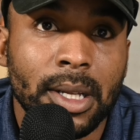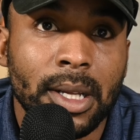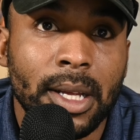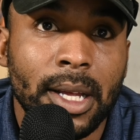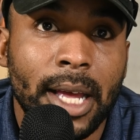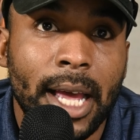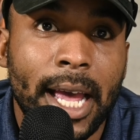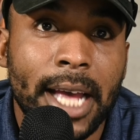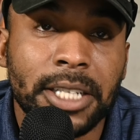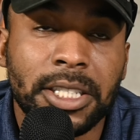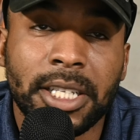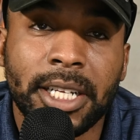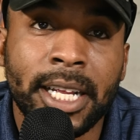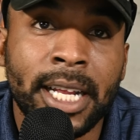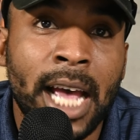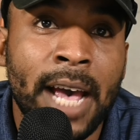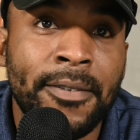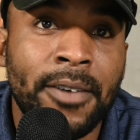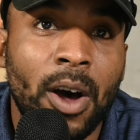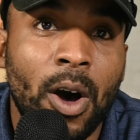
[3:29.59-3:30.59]
And she didn't have
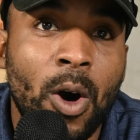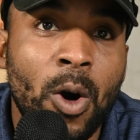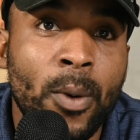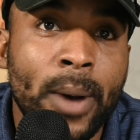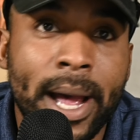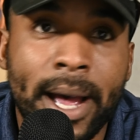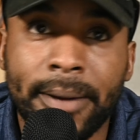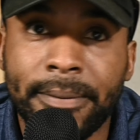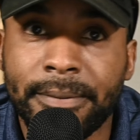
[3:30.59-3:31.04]
an OF.